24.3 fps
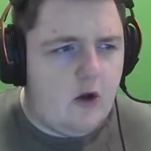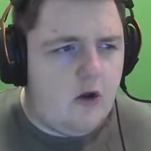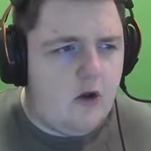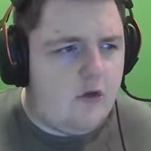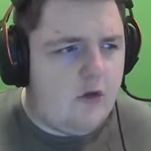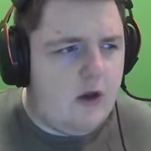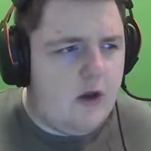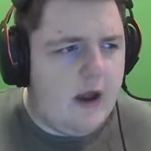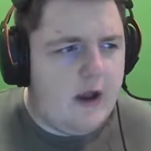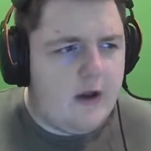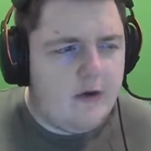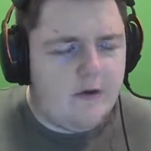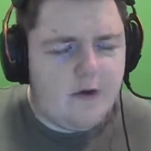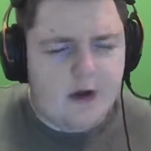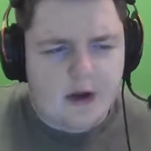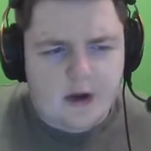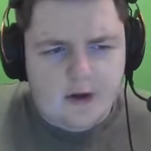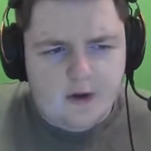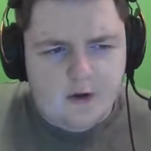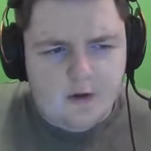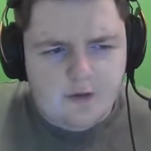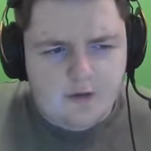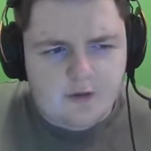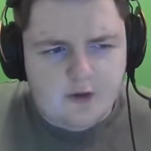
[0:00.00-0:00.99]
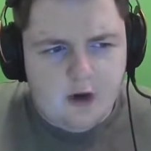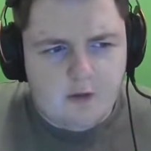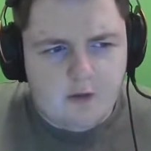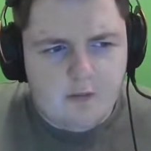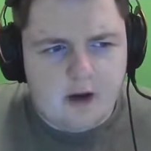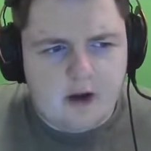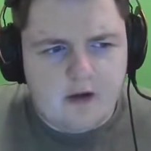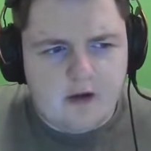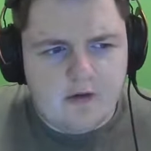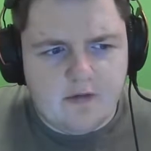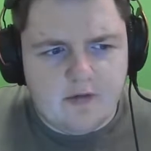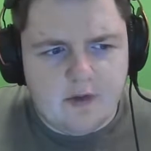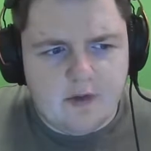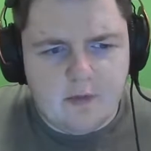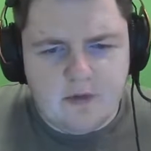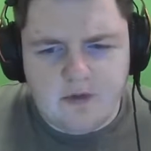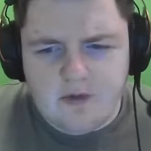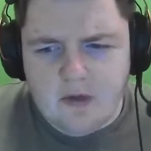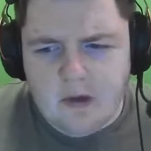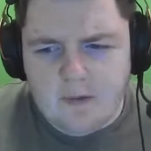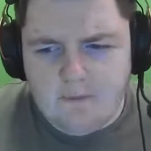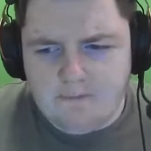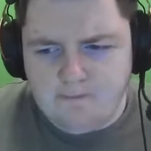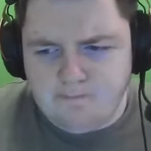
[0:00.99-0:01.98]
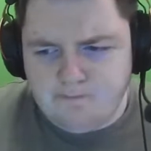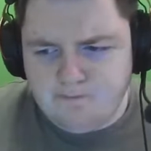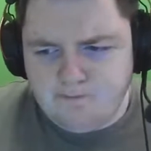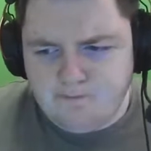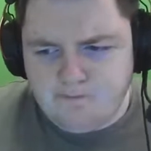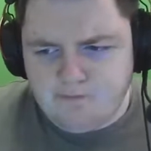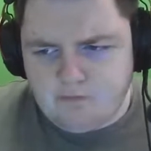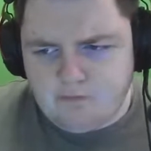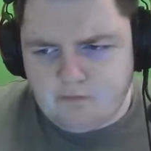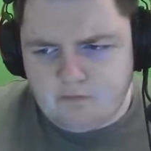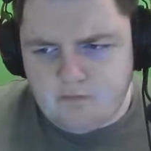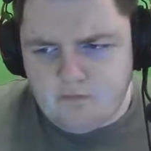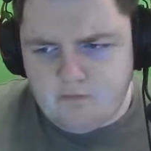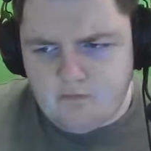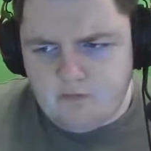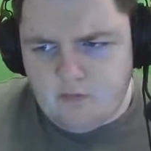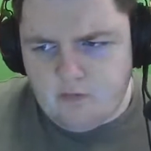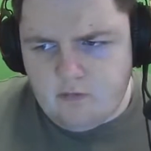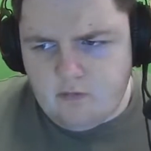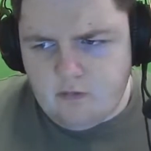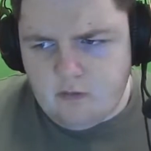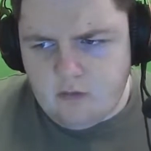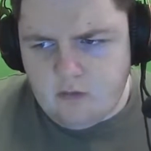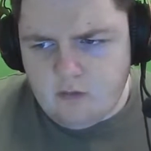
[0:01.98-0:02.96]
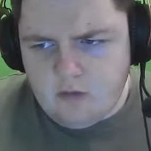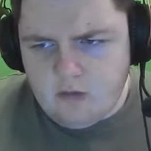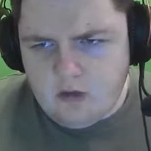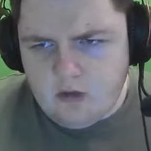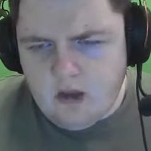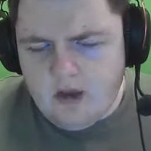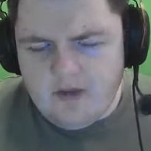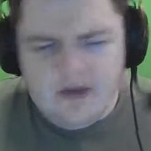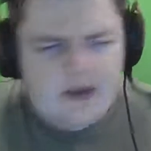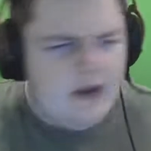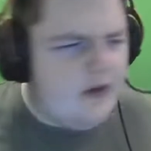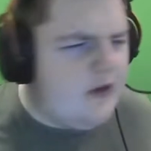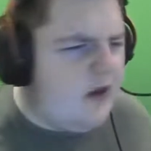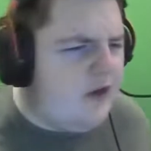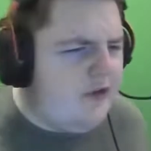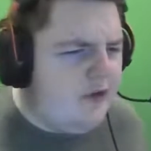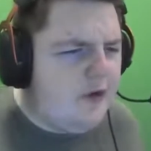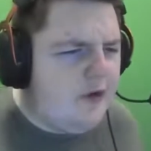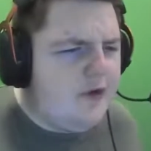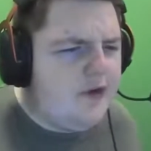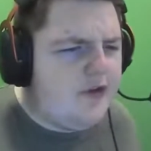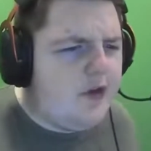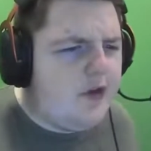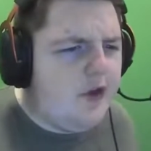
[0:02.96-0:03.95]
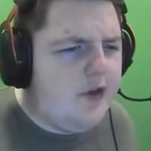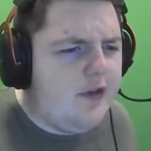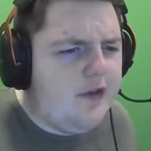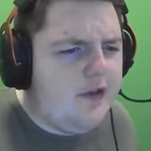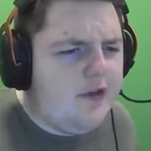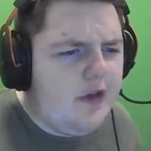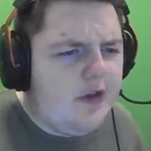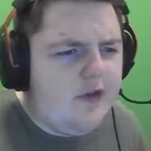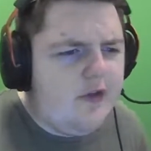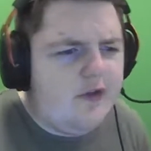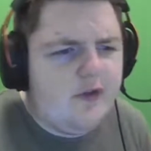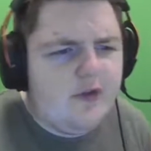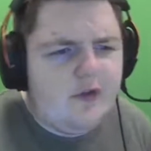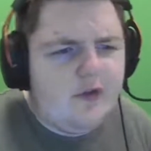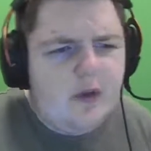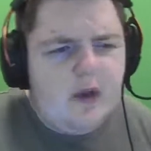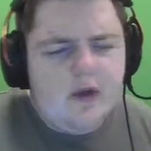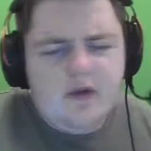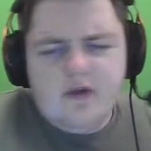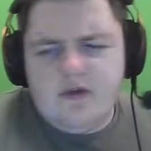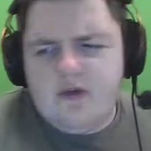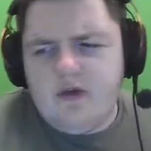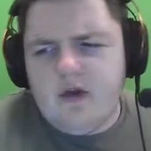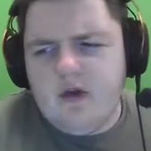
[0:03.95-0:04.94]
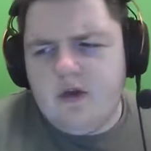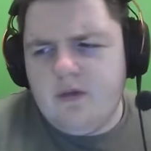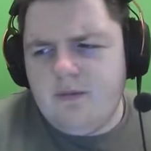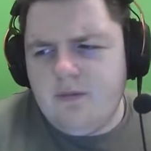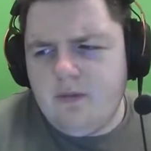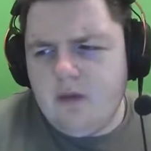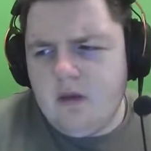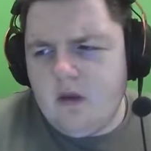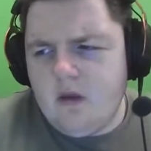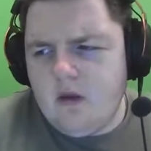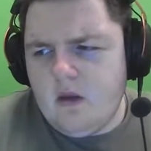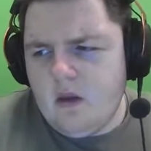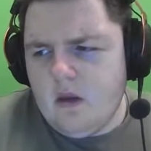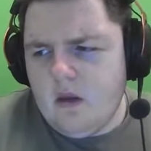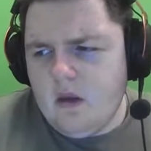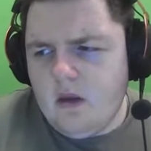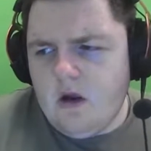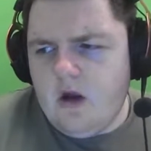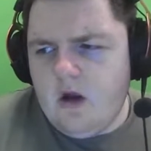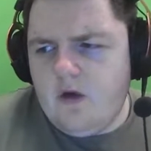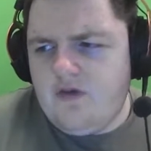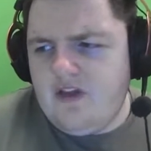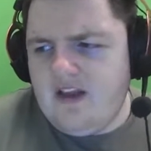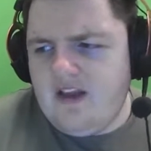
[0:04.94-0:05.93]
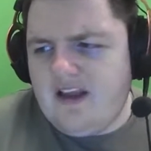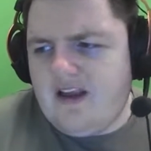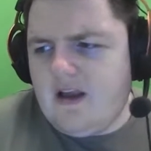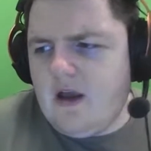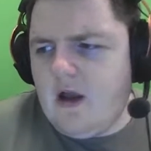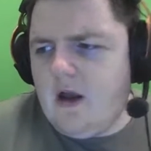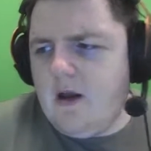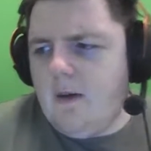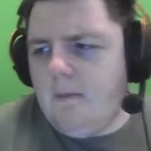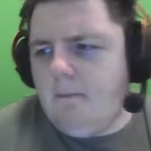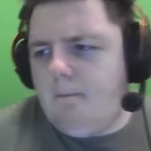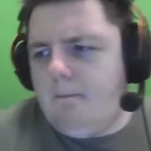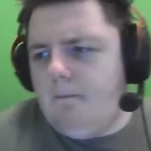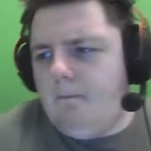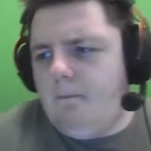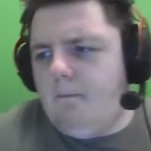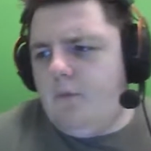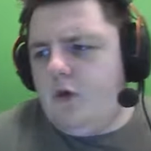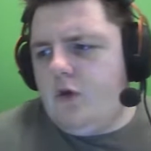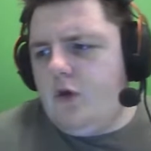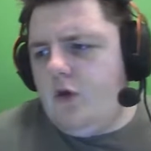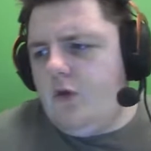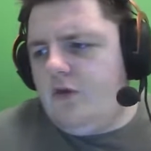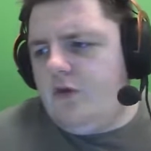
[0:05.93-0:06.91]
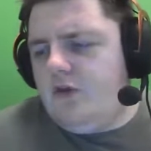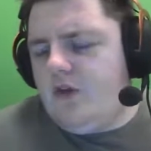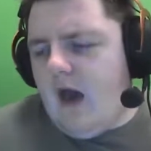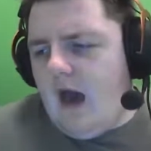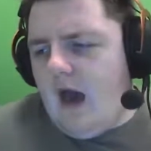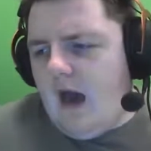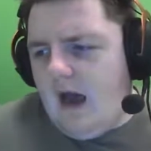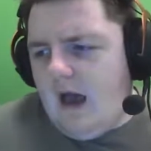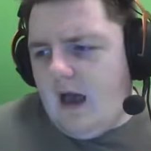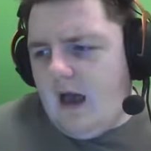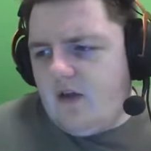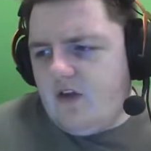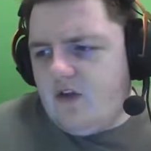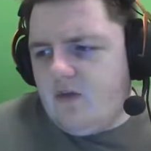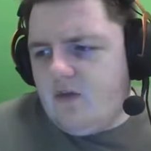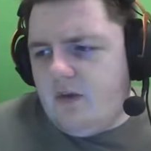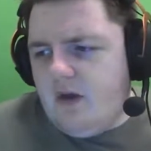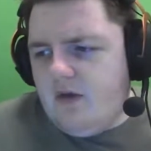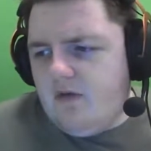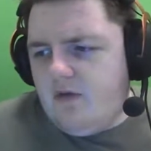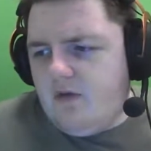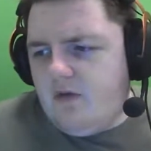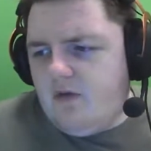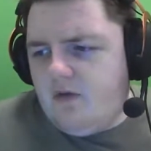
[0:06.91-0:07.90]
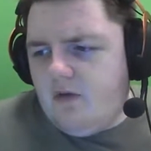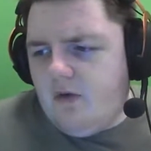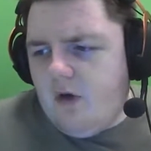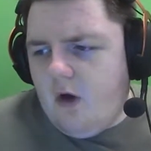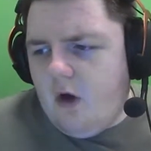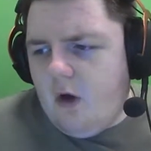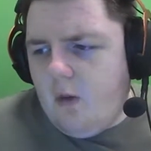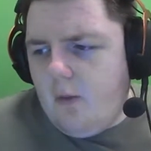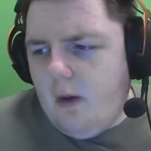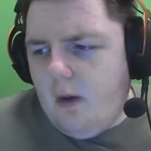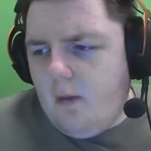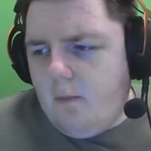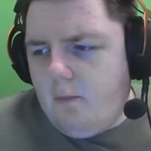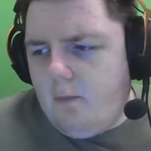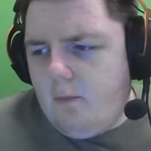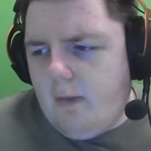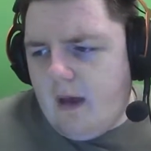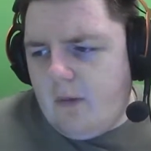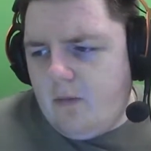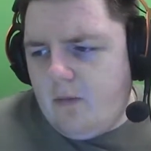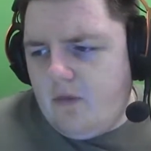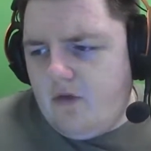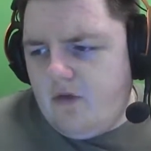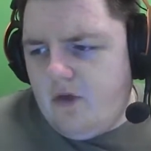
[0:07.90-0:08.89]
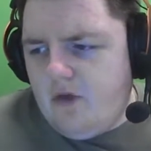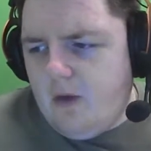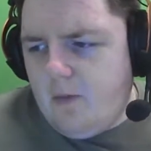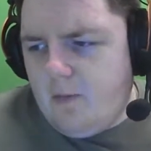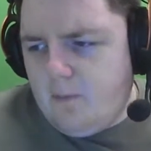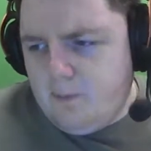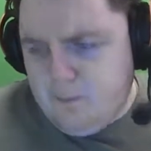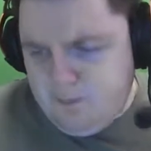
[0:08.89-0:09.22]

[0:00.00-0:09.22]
Great goal scoring record for them as well. I think he's already scored this season as well, so hopefully he can use that as a bit of a form bouncer.